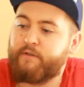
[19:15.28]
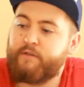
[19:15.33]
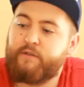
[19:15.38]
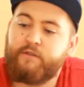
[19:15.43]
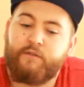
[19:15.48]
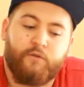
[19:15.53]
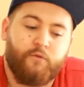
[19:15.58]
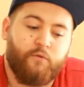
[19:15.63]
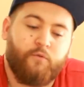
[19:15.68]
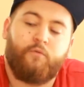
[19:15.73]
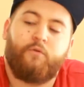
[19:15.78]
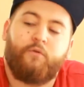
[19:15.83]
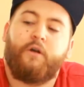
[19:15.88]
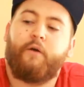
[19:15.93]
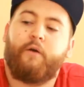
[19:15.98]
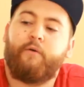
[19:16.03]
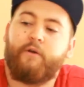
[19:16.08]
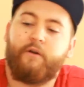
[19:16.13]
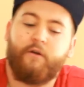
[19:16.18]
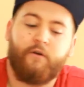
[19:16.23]
There's all
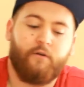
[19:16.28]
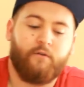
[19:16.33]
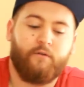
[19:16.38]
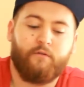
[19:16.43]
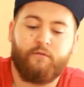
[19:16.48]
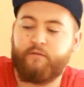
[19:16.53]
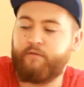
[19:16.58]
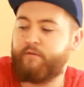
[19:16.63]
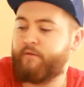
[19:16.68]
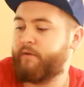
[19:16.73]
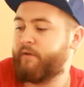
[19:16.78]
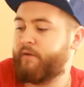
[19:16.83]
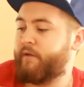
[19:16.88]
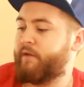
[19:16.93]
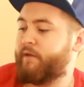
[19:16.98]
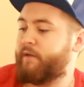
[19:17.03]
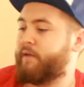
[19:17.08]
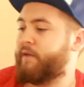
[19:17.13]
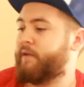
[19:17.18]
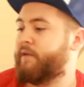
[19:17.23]
going on.
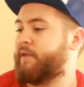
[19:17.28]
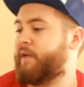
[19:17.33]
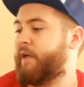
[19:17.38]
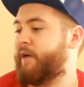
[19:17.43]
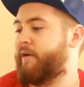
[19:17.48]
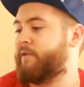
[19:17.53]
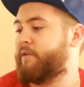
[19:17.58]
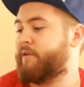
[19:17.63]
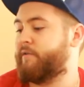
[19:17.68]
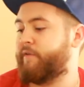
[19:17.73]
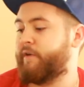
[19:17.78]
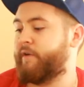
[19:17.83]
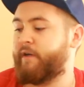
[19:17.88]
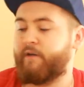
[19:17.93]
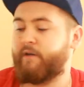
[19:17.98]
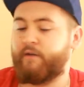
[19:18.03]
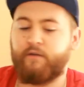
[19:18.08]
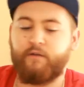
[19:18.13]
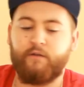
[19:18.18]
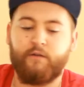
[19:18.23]
There's loads of
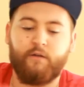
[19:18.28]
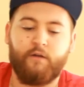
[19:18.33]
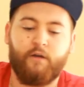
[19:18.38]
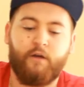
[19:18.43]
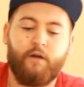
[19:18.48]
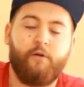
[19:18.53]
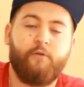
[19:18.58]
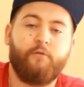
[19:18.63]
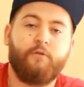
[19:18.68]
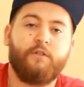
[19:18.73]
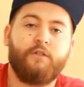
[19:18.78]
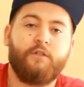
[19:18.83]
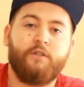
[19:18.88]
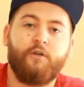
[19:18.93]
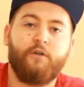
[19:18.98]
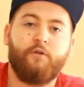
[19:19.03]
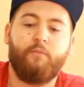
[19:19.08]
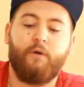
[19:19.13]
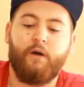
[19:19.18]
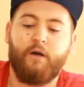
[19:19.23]
it. I ordered
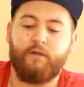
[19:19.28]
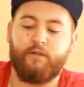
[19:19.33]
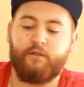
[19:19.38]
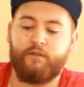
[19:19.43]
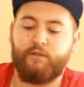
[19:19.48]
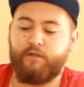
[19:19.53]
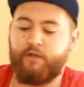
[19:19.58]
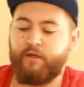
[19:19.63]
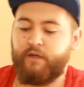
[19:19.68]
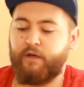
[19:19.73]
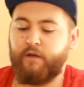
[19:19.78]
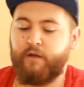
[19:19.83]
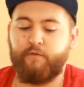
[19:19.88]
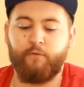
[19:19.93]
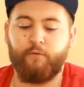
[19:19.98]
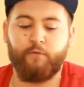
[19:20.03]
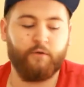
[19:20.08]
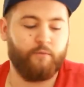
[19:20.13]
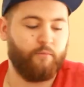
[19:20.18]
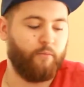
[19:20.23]
too much, and I've
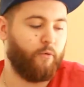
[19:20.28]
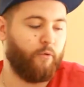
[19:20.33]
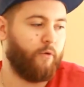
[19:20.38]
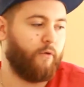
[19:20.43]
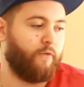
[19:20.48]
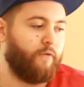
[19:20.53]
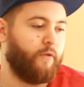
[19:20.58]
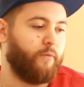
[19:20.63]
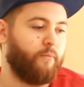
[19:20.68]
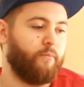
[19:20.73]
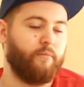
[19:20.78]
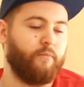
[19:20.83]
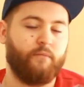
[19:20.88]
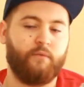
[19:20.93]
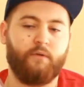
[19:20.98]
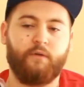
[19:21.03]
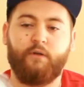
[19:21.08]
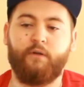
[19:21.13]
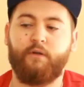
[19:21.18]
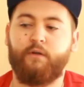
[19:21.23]
ordered more of them.
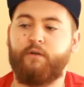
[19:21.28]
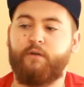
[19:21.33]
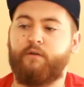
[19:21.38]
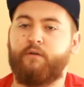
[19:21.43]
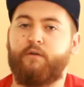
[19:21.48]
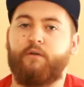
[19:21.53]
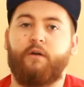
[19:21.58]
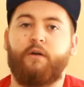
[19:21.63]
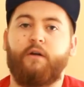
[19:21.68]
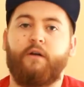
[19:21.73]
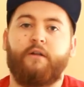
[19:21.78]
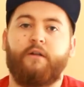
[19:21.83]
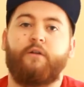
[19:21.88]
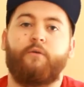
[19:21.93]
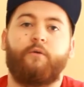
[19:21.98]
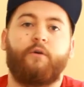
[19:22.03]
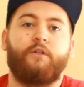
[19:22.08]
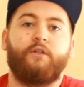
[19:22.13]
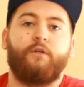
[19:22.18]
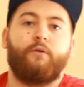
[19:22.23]
I don't
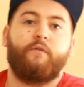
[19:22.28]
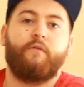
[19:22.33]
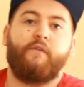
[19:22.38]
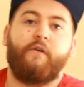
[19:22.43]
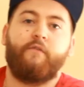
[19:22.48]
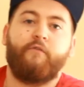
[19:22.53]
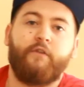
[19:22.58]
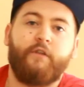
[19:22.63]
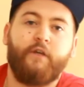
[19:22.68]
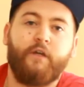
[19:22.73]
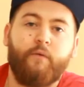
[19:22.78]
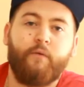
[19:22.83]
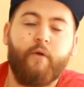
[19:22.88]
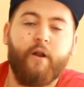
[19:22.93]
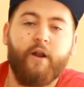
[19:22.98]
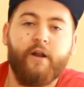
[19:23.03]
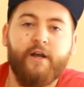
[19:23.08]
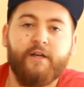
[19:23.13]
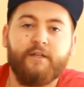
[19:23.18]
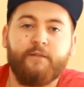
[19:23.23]
know what to do with everything. I'm
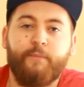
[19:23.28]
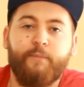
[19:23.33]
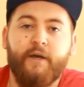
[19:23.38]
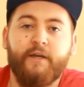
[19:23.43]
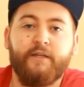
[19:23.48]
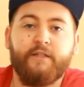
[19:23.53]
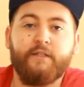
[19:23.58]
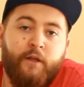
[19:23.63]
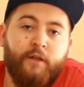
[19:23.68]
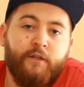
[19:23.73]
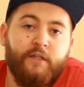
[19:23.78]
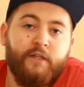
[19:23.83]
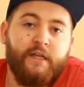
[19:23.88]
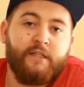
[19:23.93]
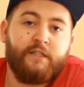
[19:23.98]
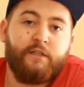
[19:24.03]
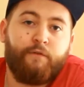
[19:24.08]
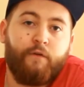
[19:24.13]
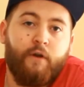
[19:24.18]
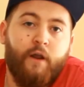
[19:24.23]
running out of space. So
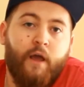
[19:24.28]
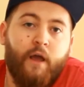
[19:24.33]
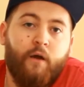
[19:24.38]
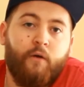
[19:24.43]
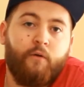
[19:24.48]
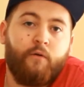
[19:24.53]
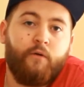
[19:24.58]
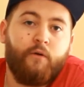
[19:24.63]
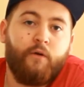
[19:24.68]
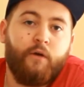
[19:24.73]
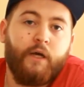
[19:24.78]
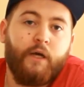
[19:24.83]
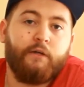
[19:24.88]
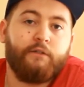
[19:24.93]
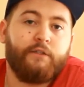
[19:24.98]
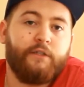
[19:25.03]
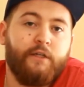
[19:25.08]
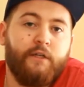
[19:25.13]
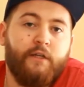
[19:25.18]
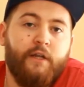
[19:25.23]
that's it for now.
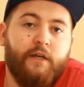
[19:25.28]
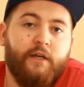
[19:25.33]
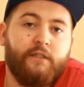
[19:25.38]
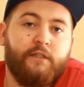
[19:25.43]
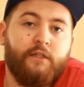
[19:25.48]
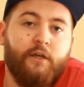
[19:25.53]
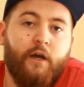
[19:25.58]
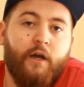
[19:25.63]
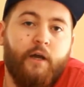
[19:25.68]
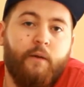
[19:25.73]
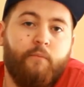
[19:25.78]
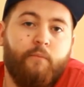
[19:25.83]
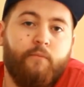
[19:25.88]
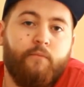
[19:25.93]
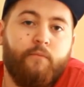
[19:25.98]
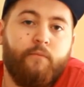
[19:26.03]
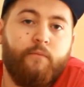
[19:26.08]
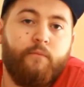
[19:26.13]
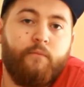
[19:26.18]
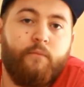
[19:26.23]
I'll see you next time.
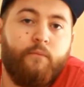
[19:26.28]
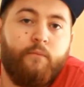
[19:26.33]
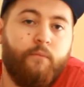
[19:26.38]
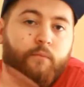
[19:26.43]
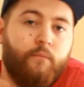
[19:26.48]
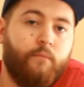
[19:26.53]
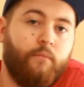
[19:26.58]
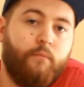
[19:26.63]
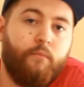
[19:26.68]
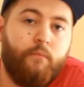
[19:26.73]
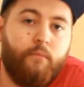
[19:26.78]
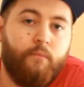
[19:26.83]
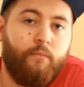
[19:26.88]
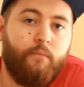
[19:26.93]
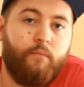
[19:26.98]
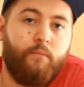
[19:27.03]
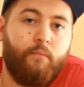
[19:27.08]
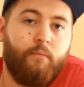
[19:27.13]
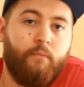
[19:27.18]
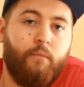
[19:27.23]

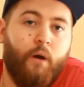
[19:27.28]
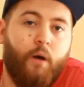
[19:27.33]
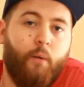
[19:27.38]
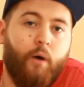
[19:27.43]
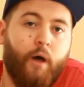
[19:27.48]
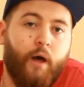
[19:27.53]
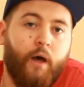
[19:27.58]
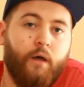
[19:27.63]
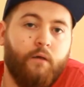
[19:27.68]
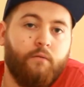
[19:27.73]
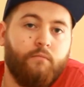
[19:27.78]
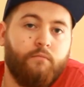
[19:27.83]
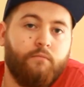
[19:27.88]
Bye-bye.